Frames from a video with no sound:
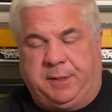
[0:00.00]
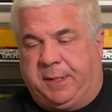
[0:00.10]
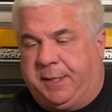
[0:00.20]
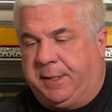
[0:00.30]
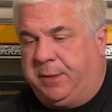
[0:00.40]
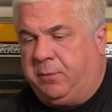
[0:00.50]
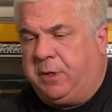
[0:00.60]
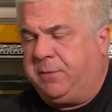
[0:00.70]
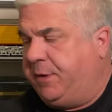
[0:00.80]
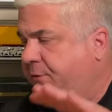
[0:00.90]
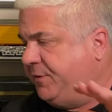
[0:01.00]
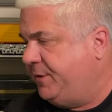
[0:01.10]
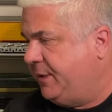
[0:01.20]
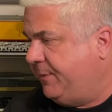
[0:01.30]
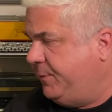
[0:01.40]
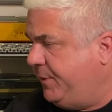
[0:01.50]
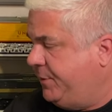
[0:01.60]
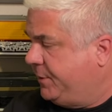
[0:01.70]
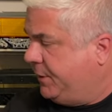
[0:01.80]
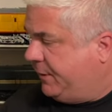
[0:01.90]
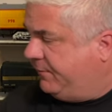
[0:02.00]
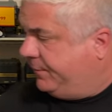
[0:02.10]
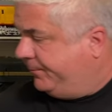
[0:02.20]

a uh, walkway across the top that we took off